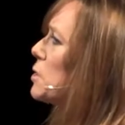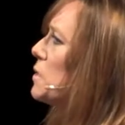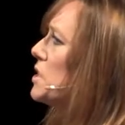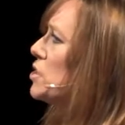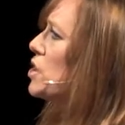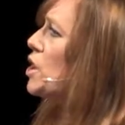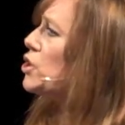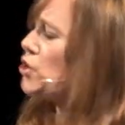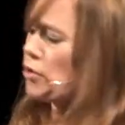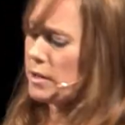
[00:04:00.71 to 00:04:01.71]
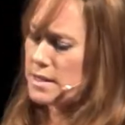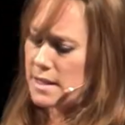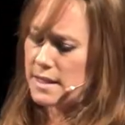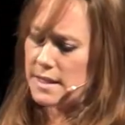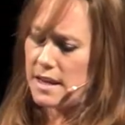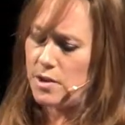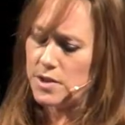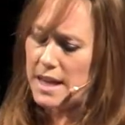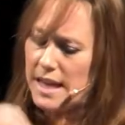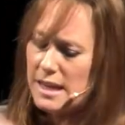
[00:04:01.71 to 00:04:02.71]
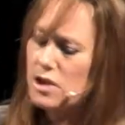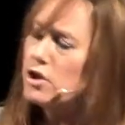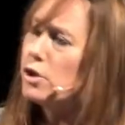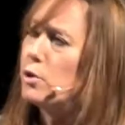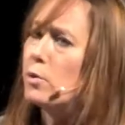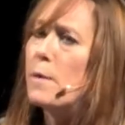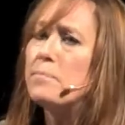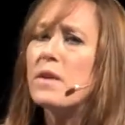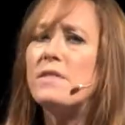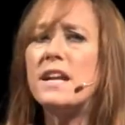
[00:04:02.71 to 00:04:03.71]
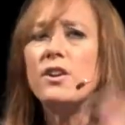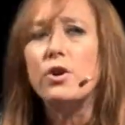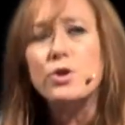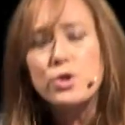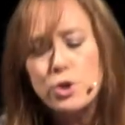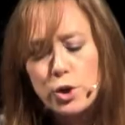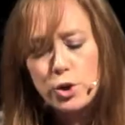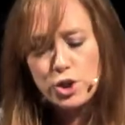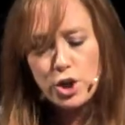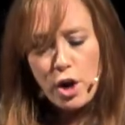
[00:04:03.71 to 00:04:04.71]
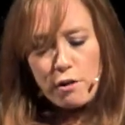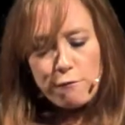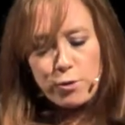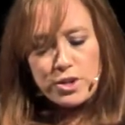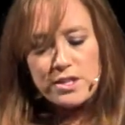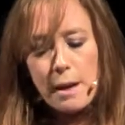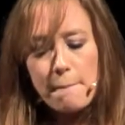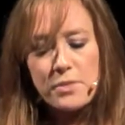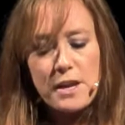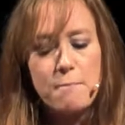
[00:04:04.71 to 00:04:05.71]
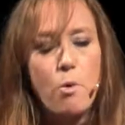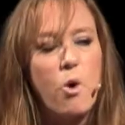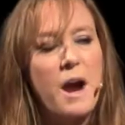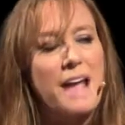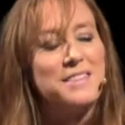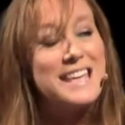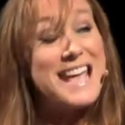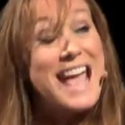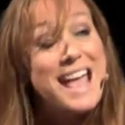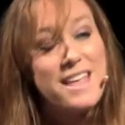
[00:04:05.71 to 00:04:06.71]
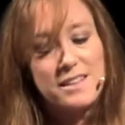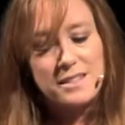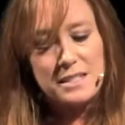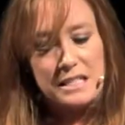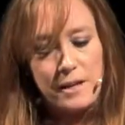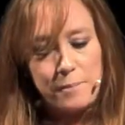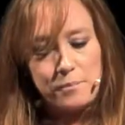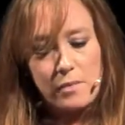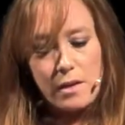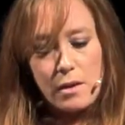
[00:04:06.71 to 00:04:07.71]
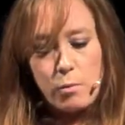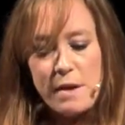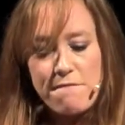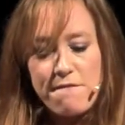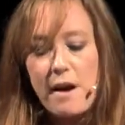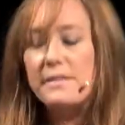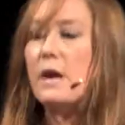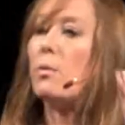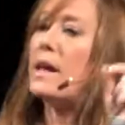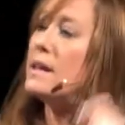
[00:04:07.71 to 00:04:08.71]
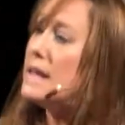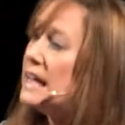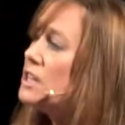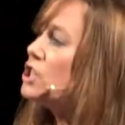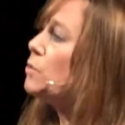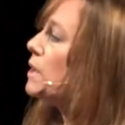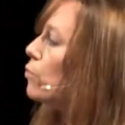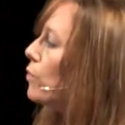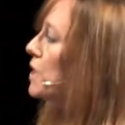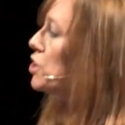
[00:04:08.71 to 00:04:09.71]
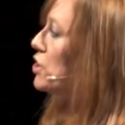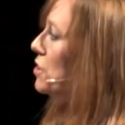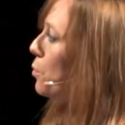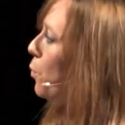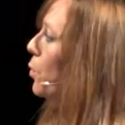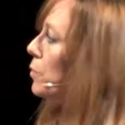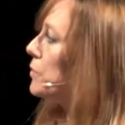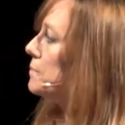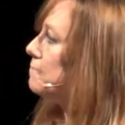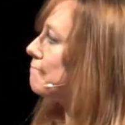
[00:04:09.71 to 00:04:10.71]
us with his journalistic skills. He knew that in our search for something more at the end, we find that we need to enrich the world.